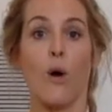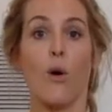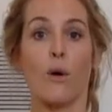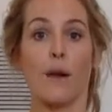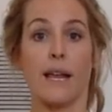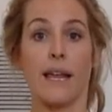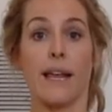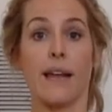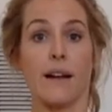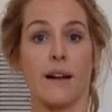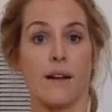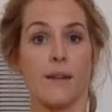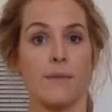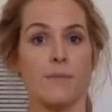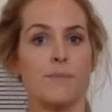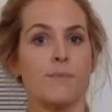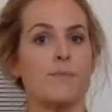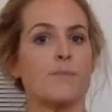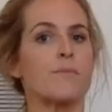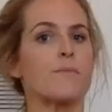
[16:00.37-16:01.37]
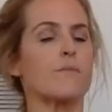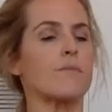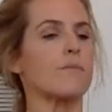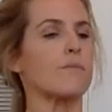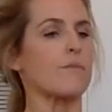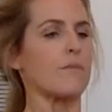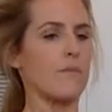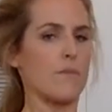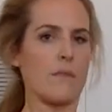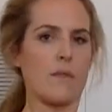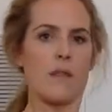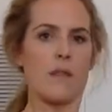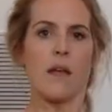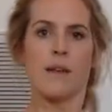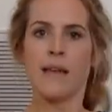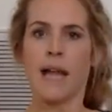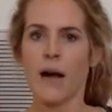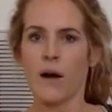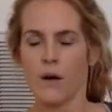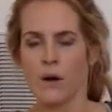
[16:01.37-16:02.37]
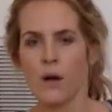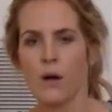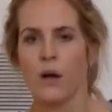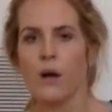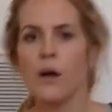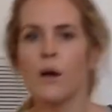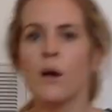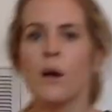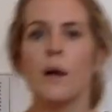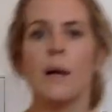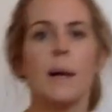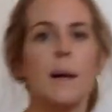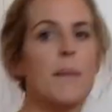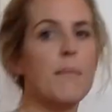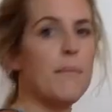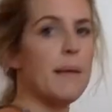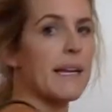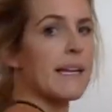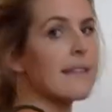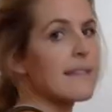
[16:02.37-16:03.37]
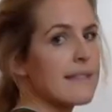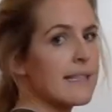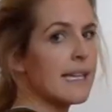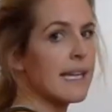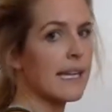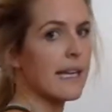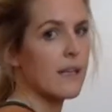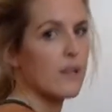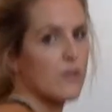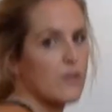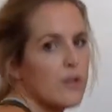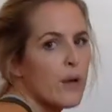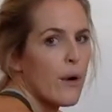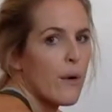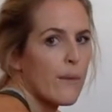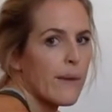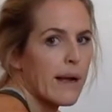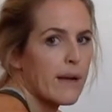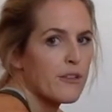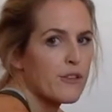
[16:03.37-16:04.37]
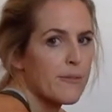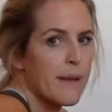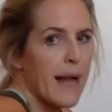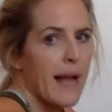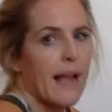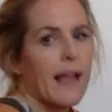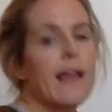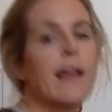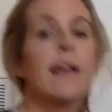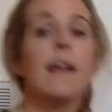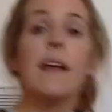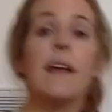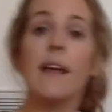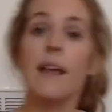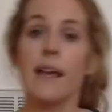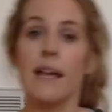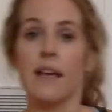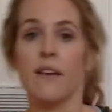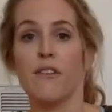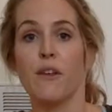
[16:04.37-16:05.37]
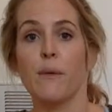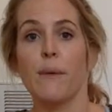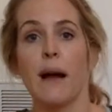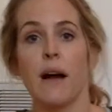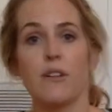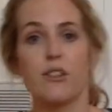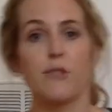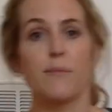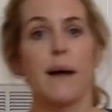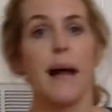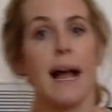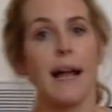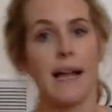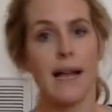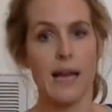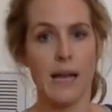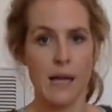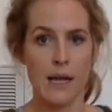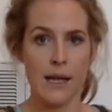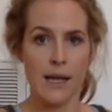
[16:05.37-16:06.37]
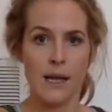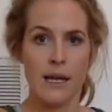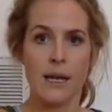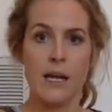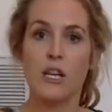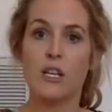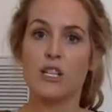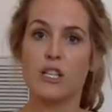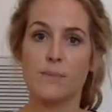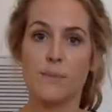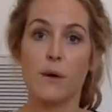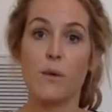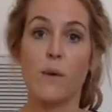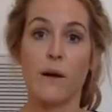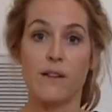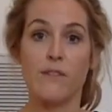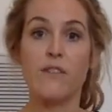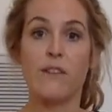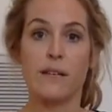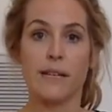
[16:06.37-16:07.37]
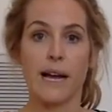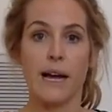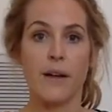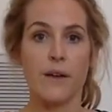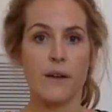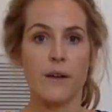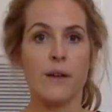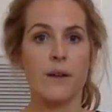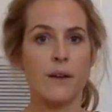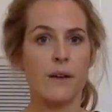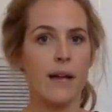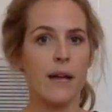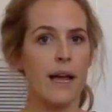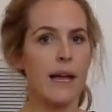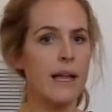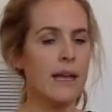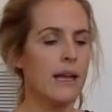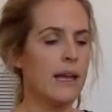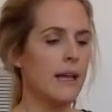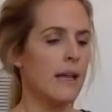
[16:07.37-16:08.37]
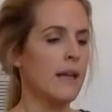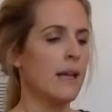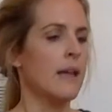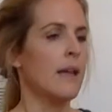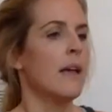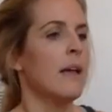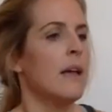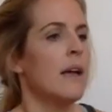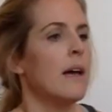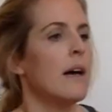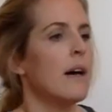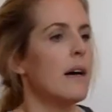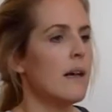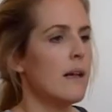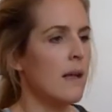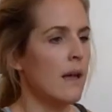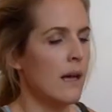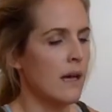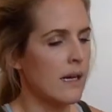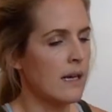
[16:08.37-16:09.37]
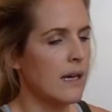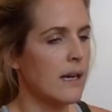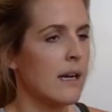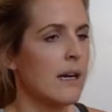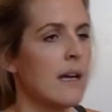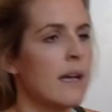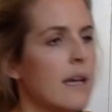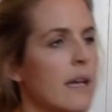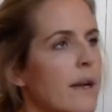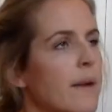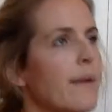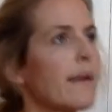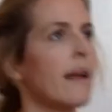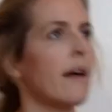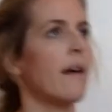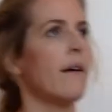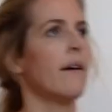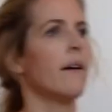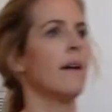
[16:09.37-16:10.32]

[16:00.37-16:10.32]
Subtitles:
hold it here. Now, biggest thing, don't round your back. If you round your back, just put 1 foot down, okay? Here we go.